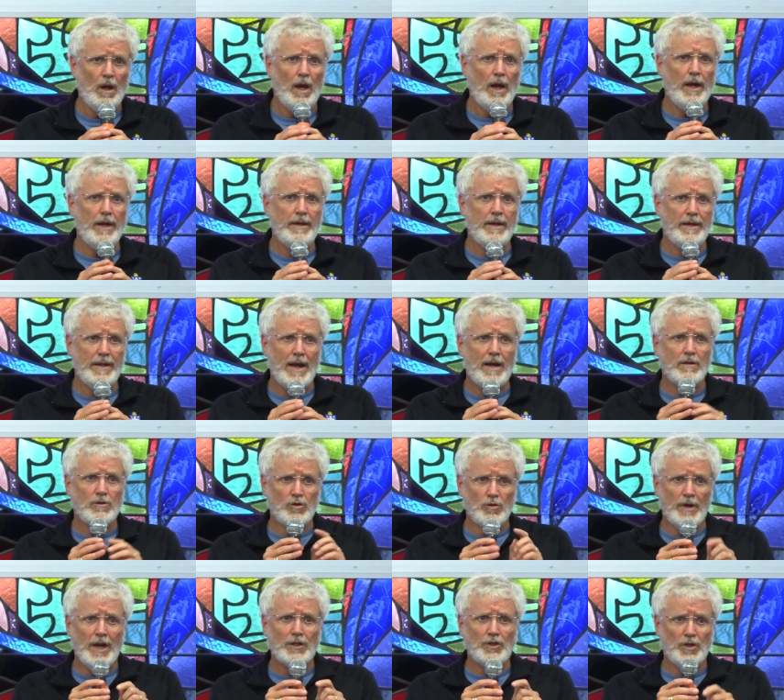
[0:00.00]
And that
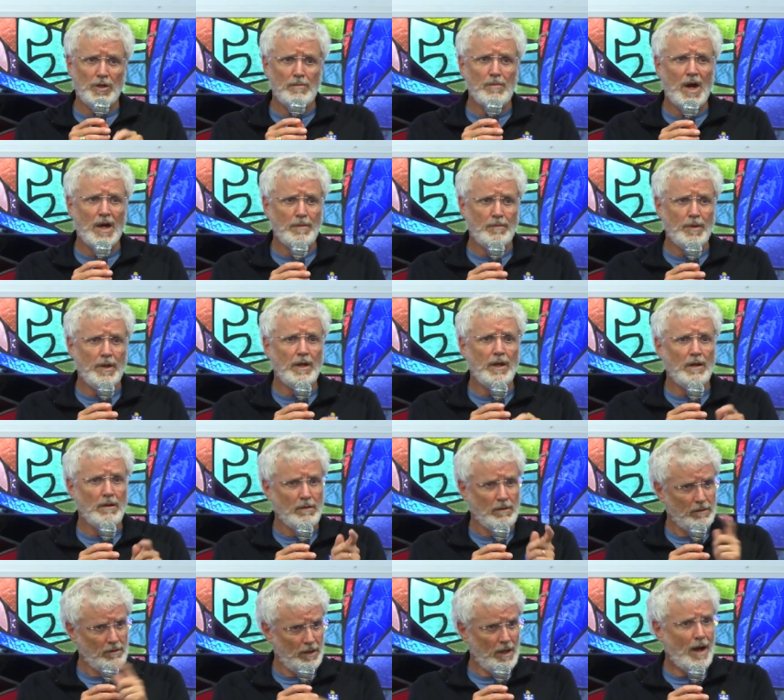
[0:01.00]
direction might be
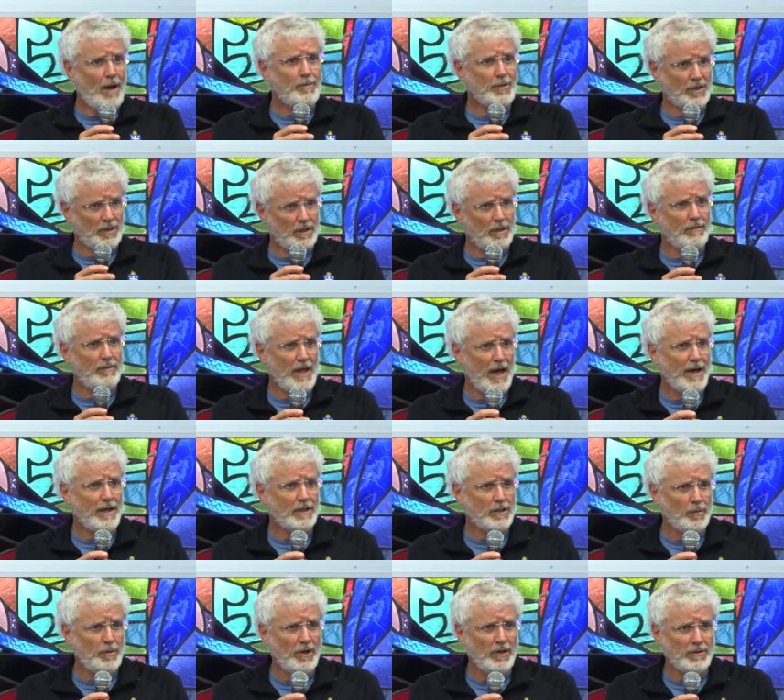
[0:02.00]
the opposite of that
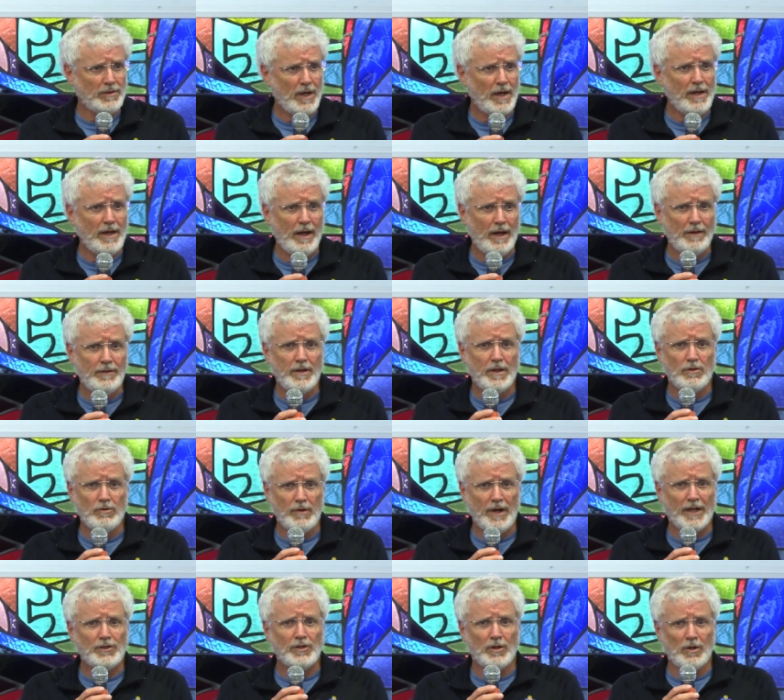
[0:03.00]
experience I had. The
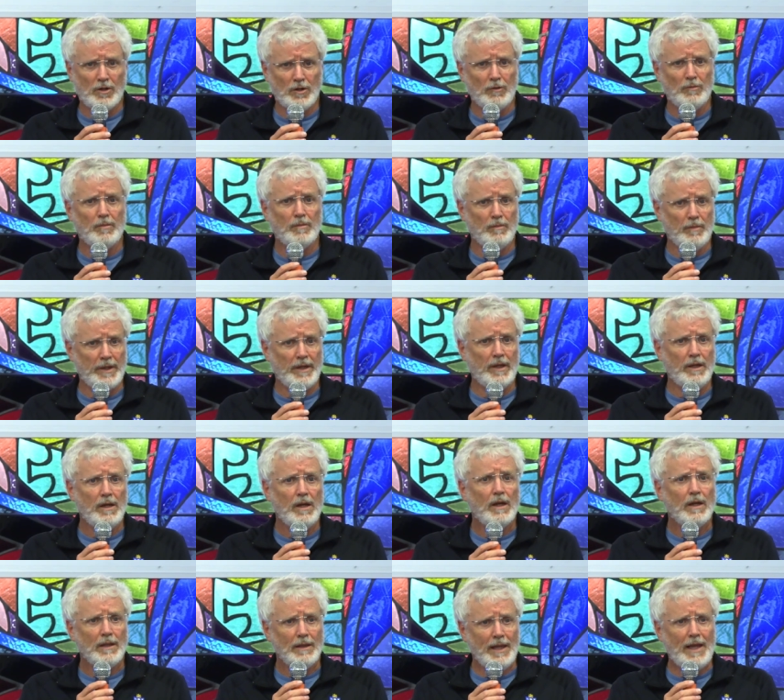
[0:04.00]
direction could be
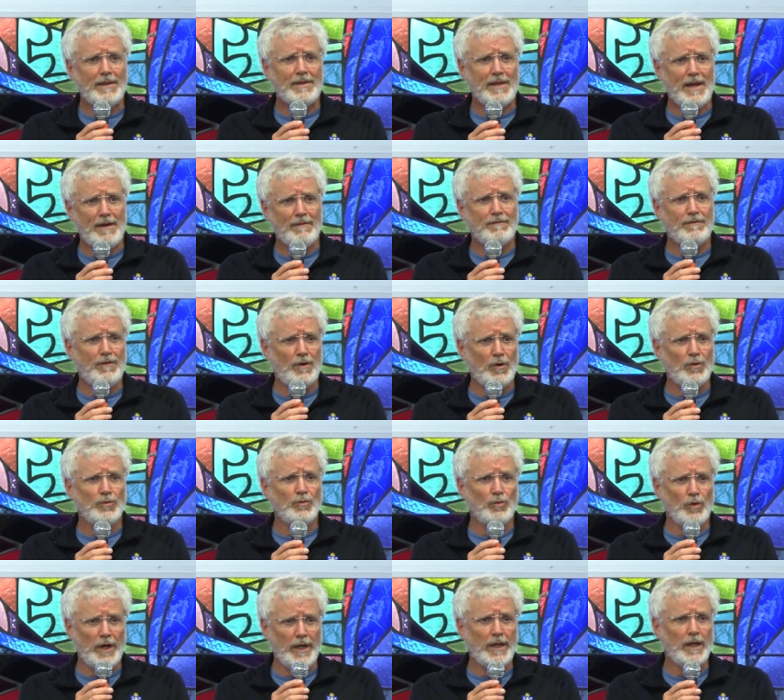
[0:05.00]
let that
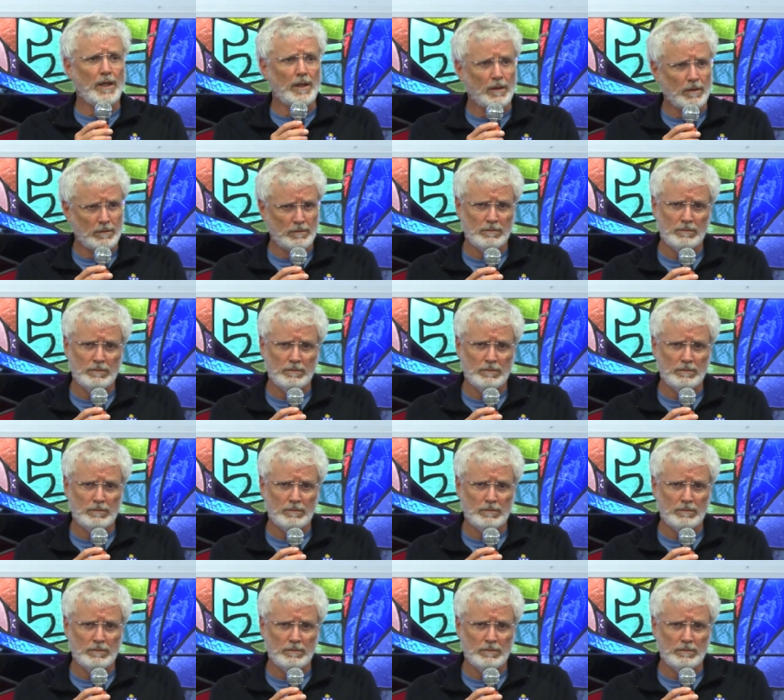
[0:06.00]
phone ring.